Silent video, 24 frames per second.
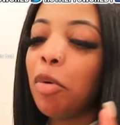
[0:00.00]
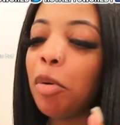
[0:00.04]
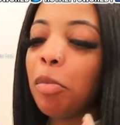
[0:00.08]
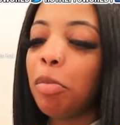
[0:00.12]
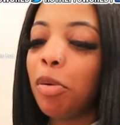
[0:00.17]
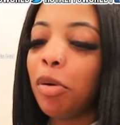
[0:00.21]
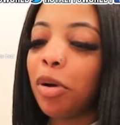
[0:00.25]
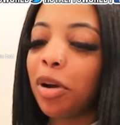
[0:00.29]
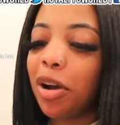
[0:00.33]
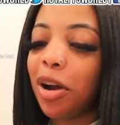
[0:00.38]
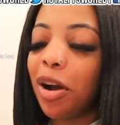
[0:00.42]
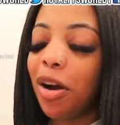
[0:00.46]

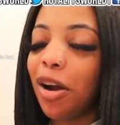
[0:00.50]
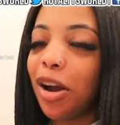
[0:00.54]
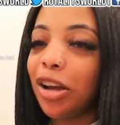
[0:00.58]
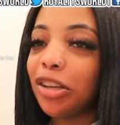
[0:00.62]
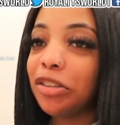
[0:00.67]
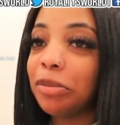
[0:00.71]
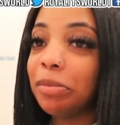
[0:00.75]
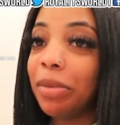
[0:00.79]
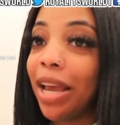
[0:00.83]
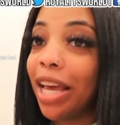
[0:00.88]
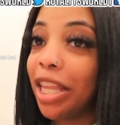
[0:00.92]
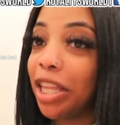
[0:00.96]
report
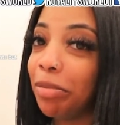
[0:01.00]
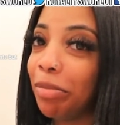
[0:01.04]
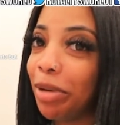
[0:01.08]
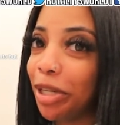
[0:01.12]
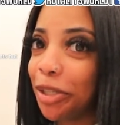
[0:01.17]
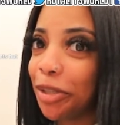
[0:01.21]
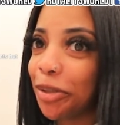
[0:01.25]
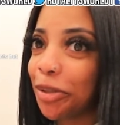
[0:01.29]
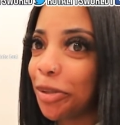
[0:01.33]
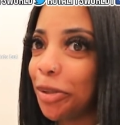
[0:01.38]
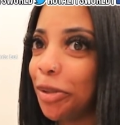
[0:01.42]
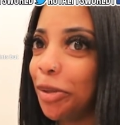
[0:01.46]
cards from
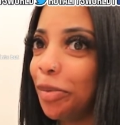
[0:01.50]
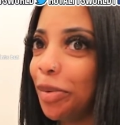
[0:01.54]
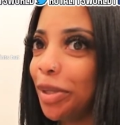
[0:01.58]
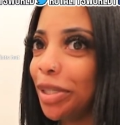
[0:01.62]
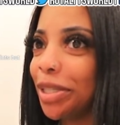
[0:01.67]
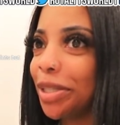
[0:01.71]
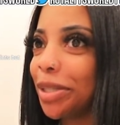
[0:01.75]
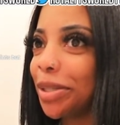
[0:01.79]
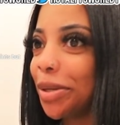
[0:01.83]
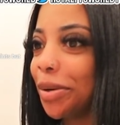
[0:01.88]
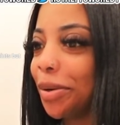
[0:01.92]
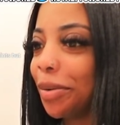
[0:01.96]
elementary school, which is